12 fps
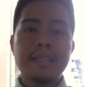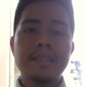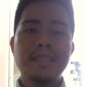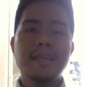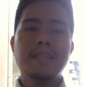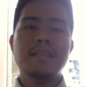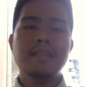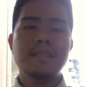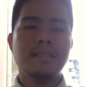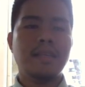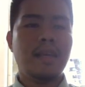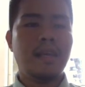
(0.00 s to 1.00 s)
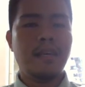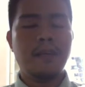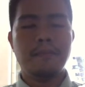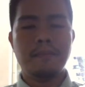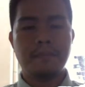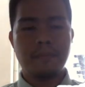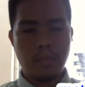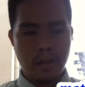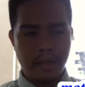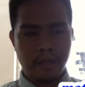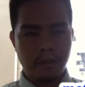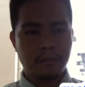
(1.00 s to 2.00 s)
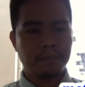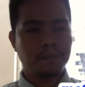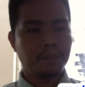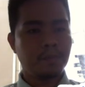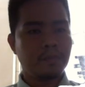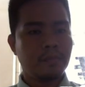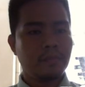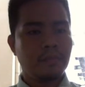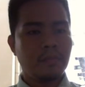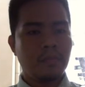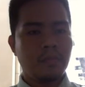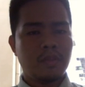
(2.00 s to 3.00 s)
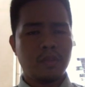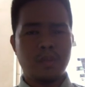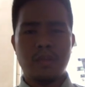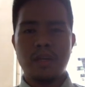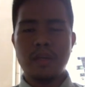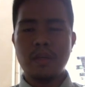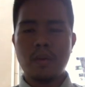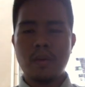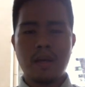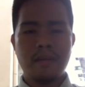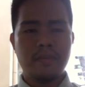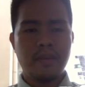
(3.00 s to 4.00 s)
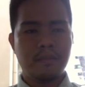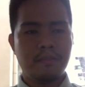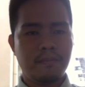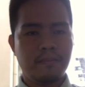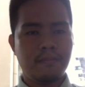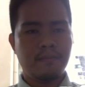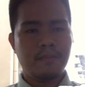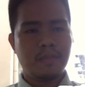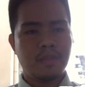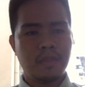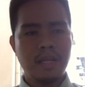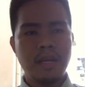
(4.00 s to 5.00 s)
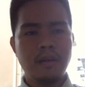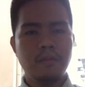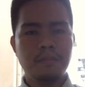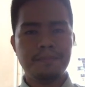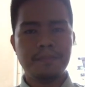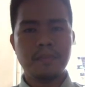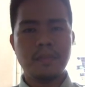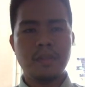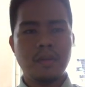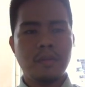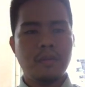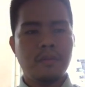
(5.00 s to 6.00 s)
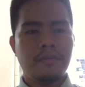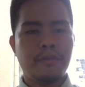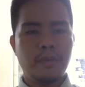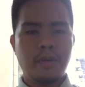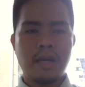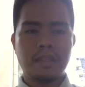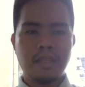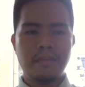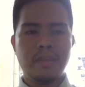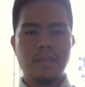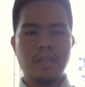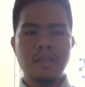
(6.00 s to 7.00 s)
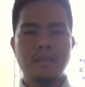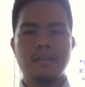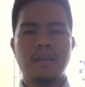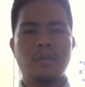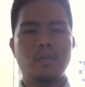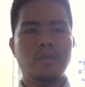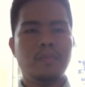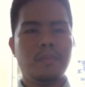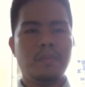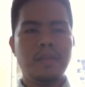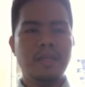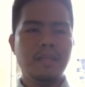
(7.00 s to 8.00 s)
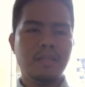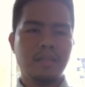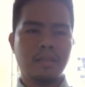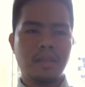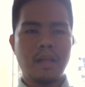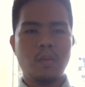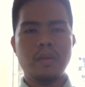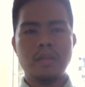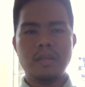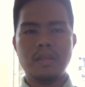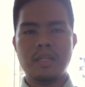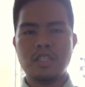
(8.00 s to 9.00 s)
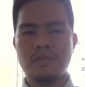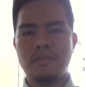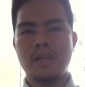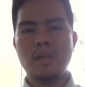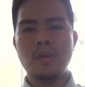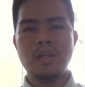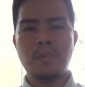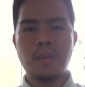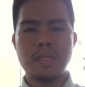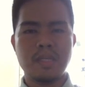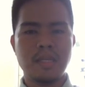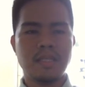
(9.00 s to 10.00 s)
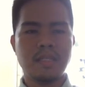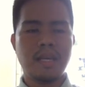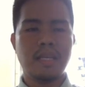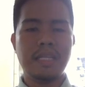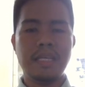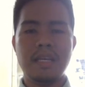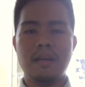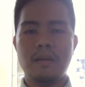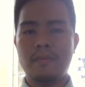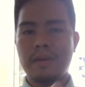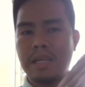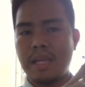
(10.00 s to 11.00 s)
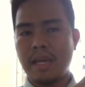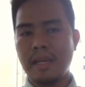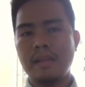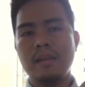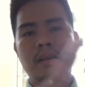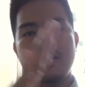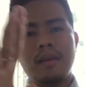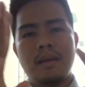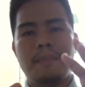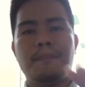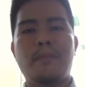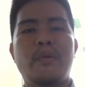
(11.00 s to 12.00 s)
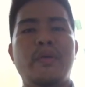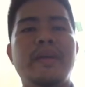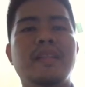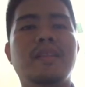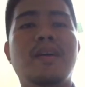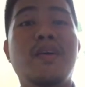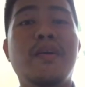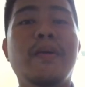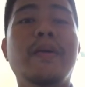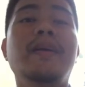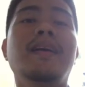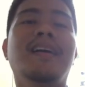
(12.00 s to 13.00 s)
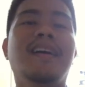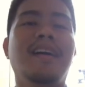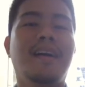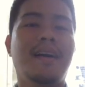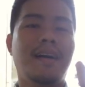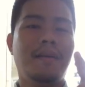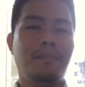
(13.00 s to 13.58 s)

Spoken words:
That is a plane. So there you have it. So now, for your activity, would you please tell whether each of the following represent the idea of a line, a point, or a